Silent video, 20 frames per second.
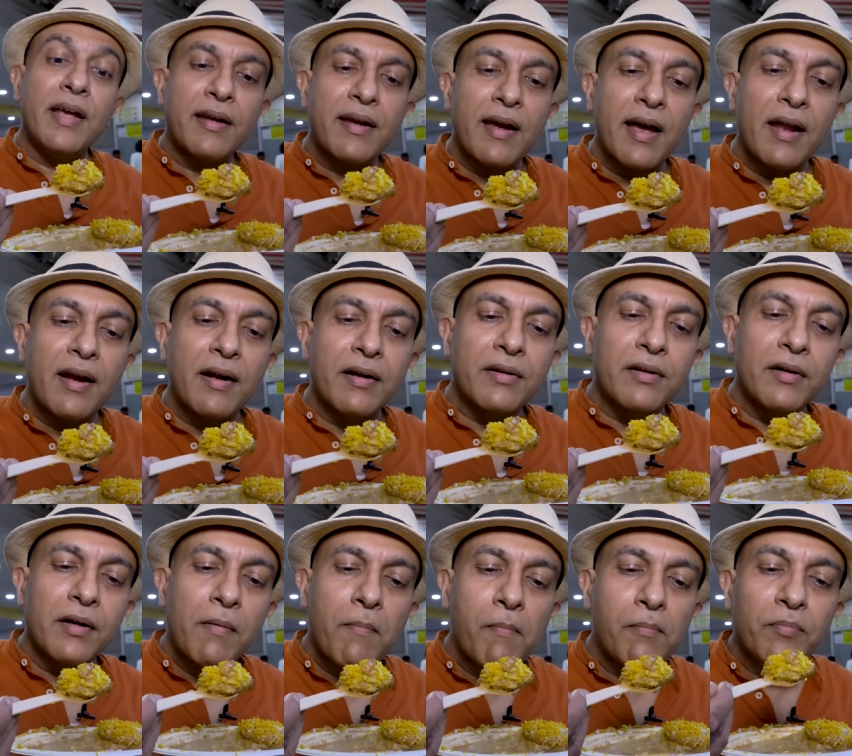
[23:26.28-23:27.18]
their
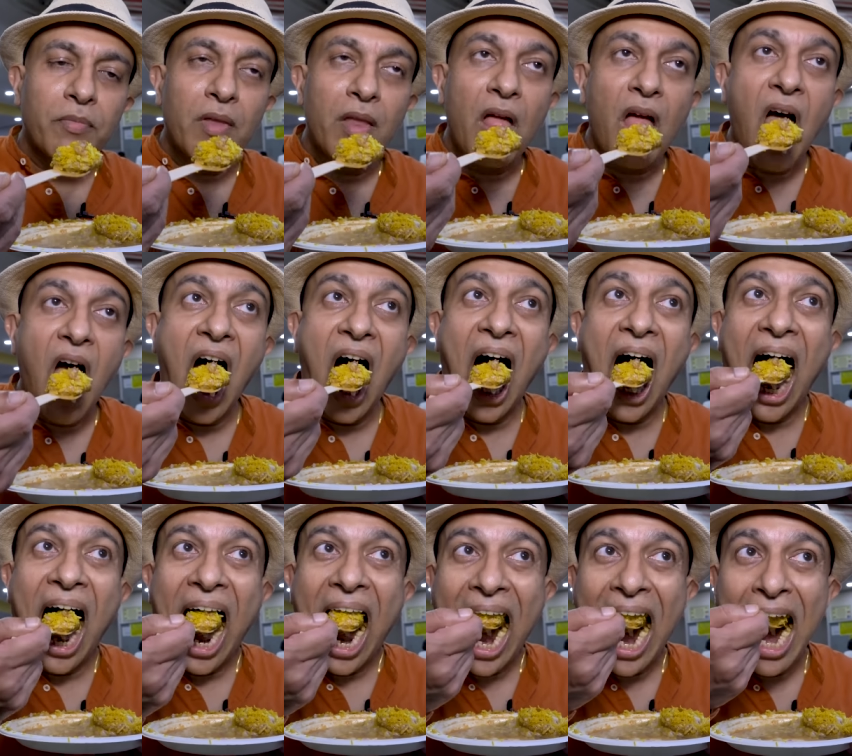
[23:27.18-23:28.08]
character
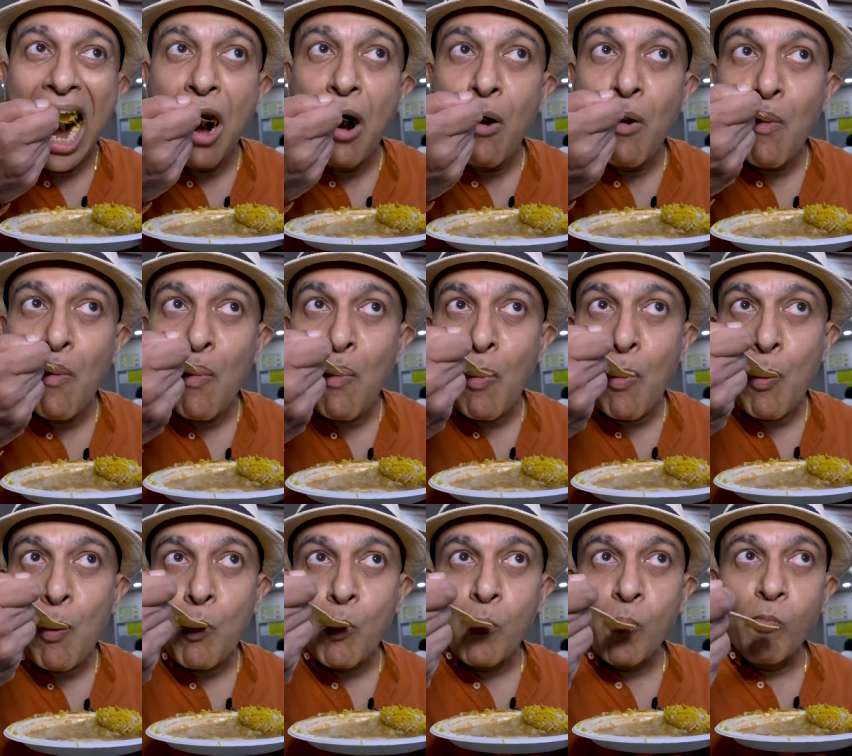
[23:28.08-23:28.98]
as you savor it
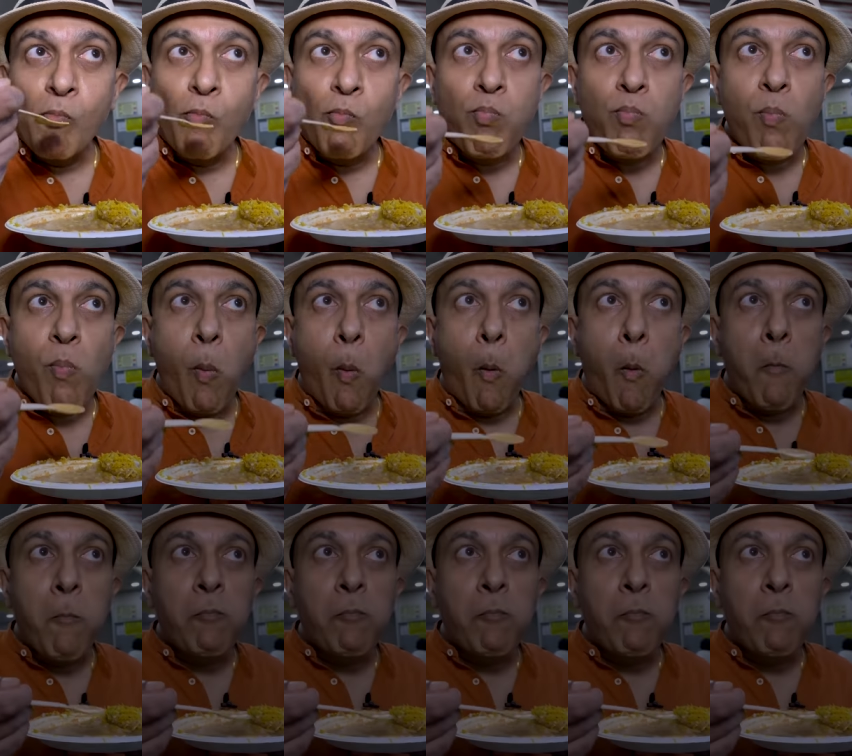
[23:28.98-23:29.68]
within that loaded